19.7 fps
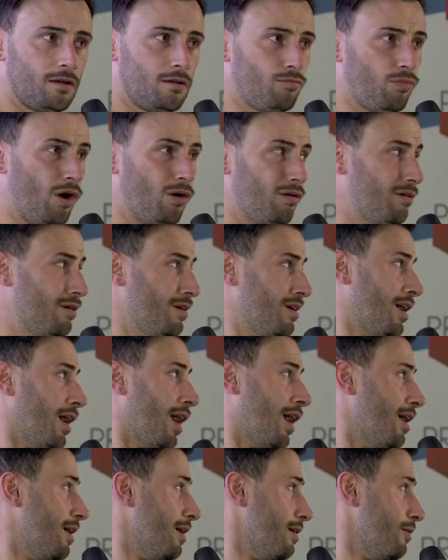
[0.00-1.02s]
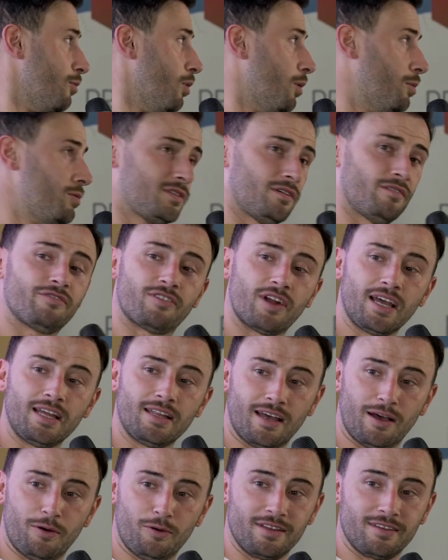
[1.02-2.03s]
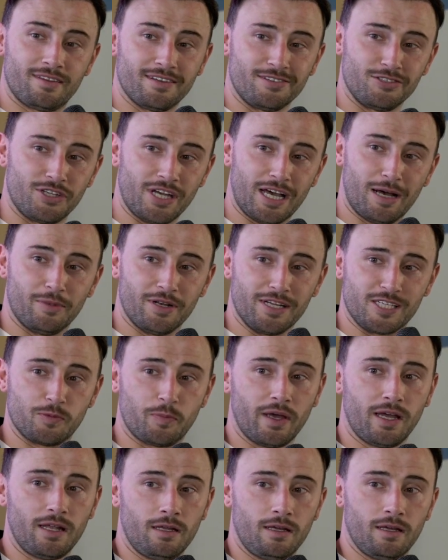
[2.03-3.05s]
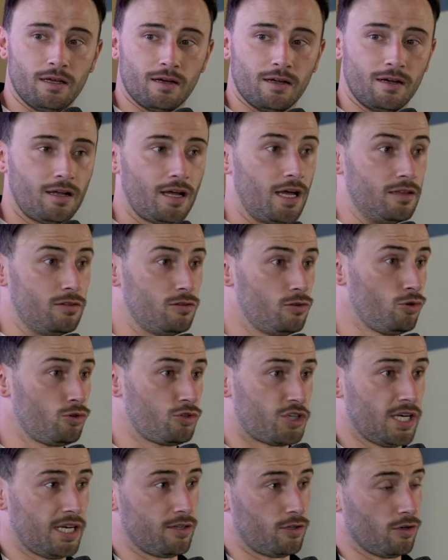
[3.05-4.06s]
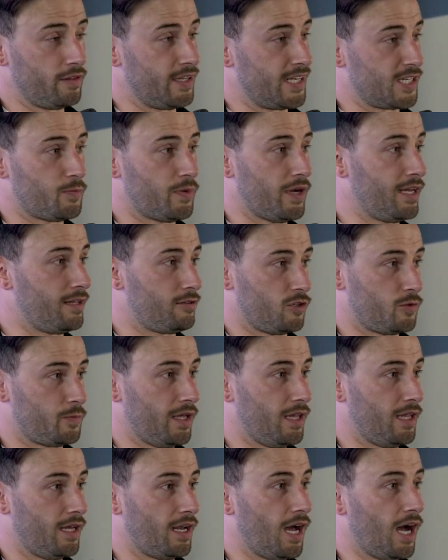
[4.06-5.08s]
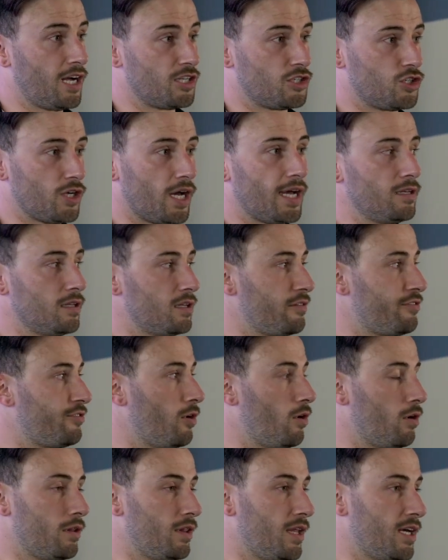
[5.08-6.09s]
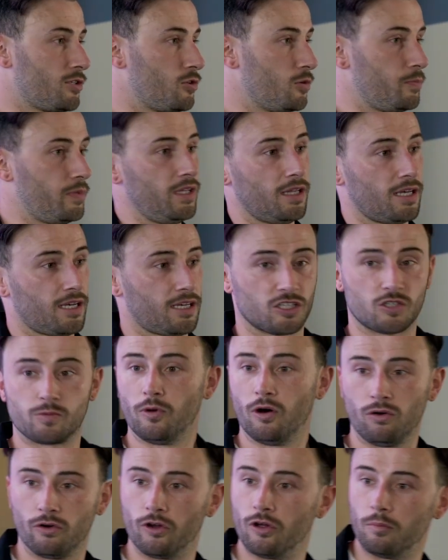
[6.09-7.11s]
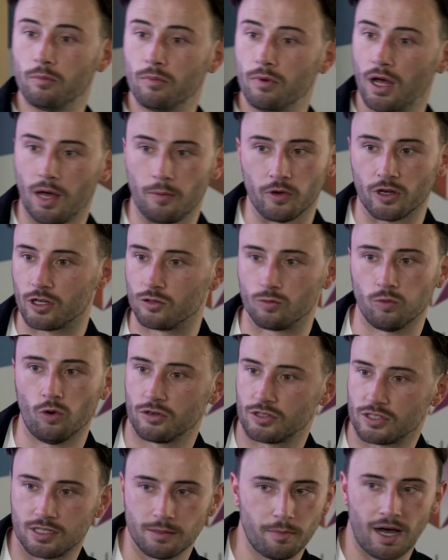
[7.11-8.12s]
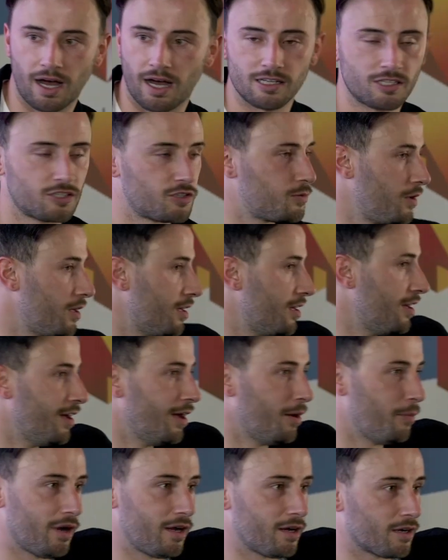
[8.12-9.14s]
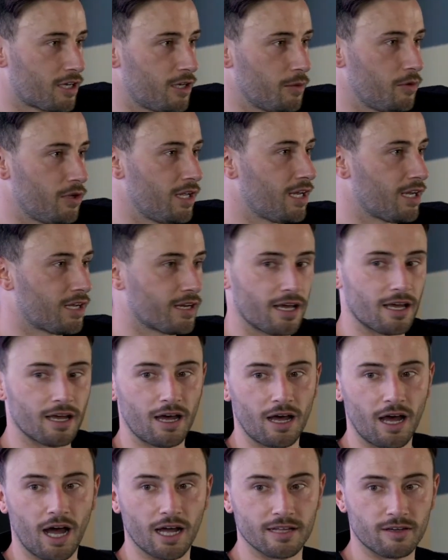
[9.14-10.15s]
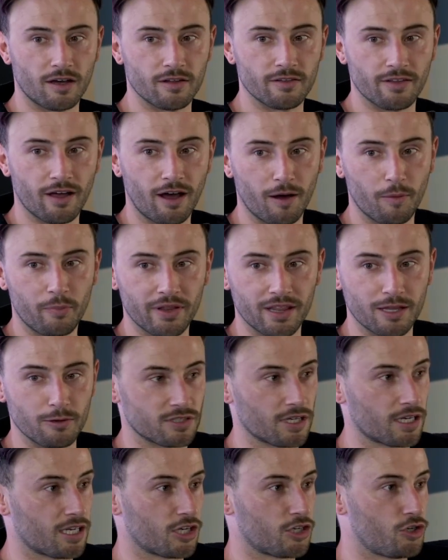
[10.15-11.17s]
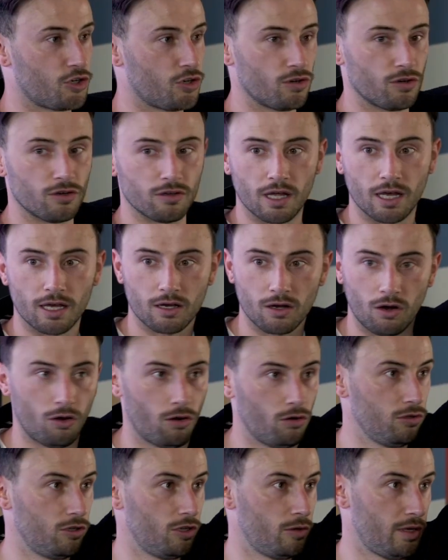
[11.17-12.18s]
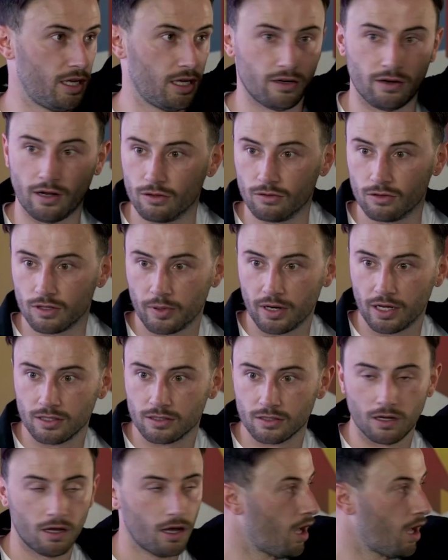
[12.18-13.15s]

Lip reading: Well, what was it, Friday I went to Germany, Spain here, and no shade on this Pride House Berlin, I genuinely thought this would be like a small room and we could watch the match. But our community, great. I turned up and there was like a queue like all the way around the Pride,